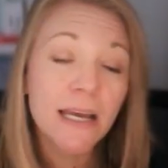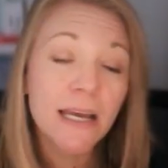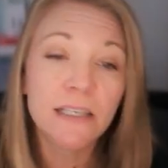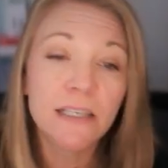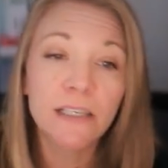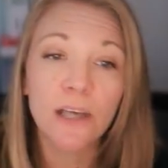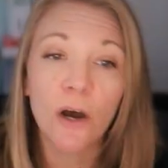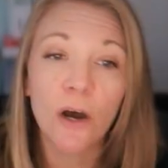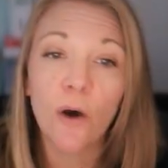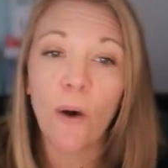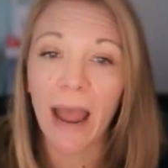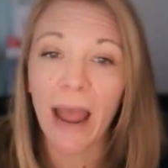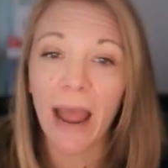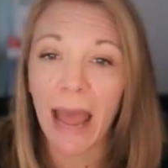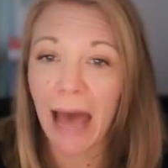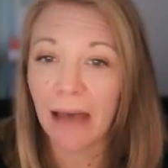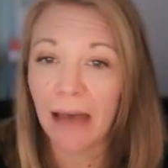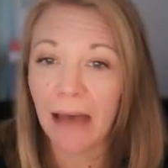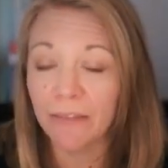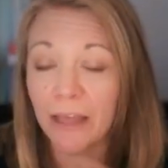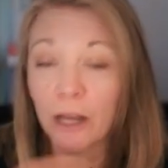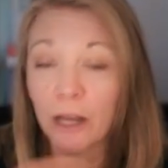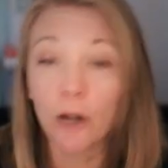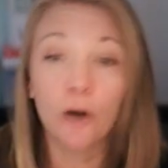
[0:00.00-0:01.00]
So I
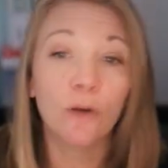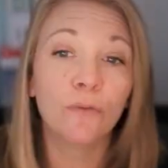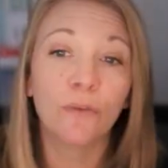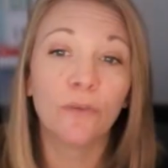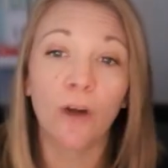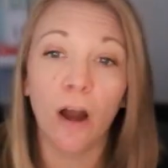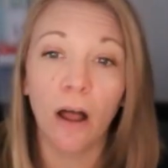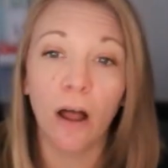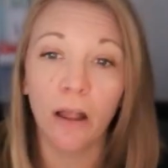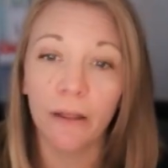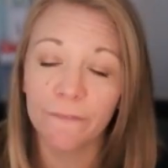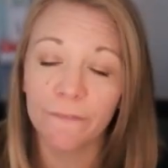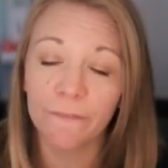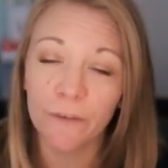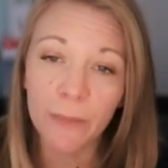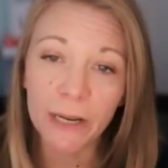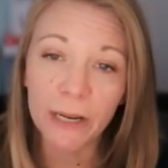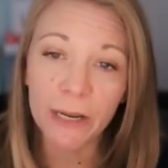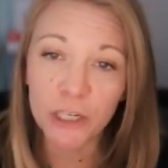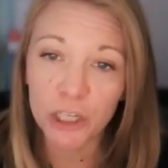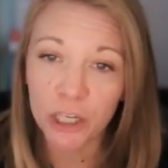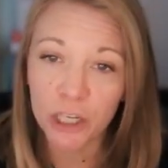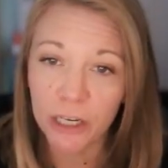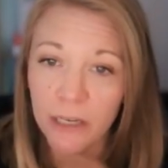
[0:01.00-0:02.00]
have that overall
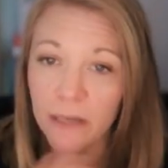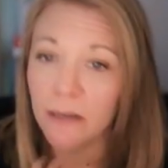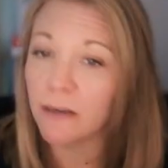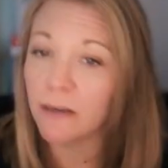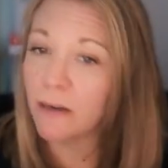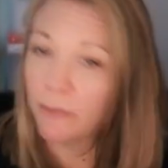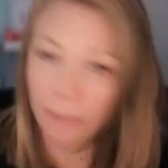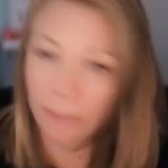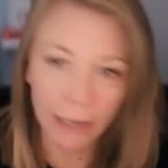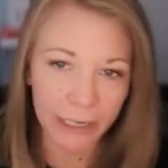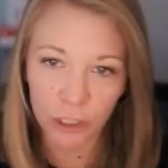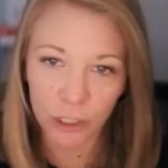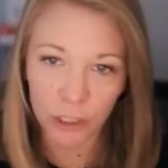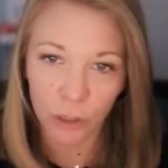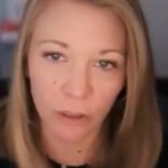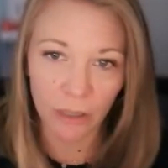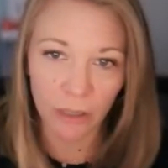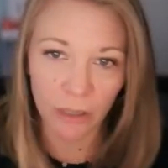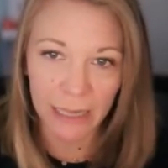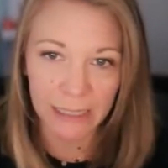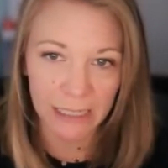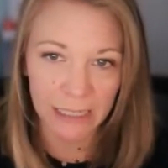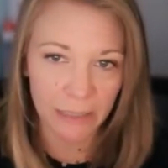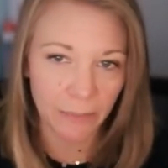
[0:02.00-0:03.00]
information, my
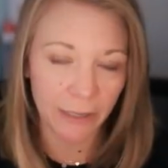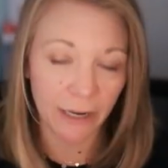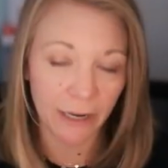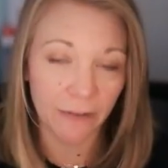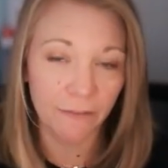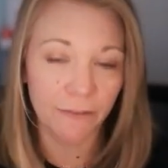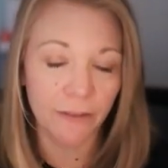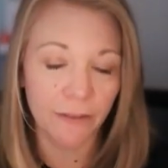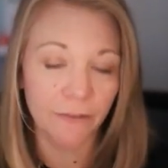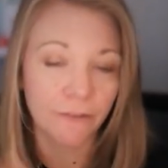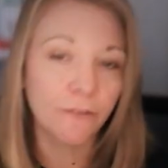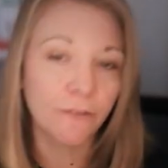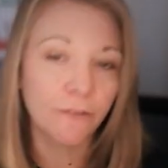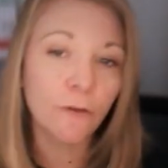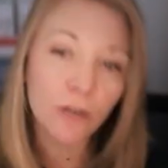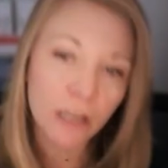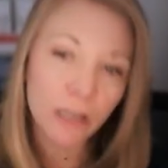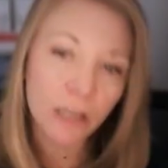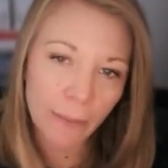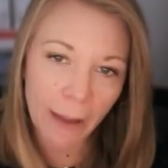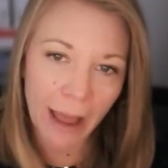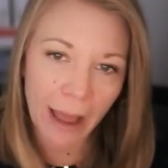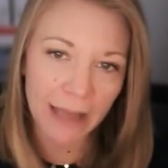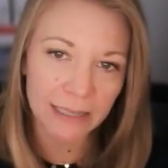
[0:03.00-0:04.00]
total estimate of the full
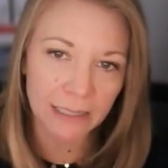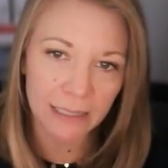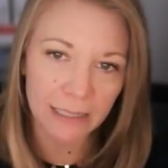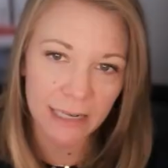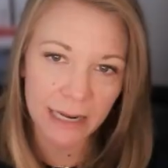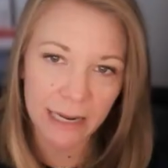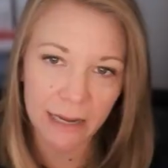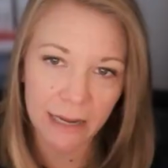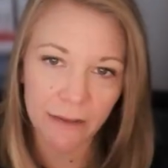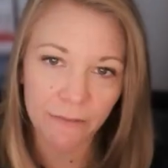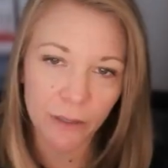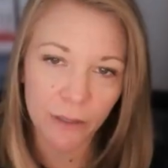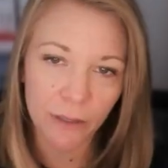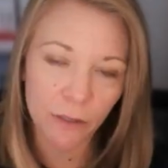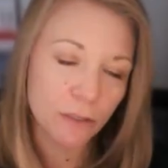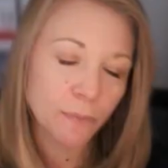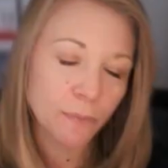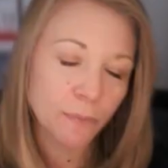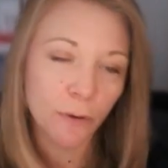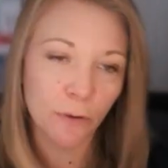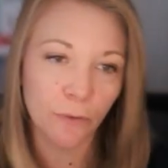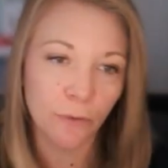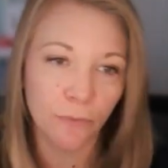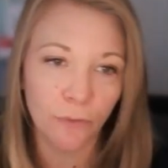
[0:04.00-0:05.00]
capacity of those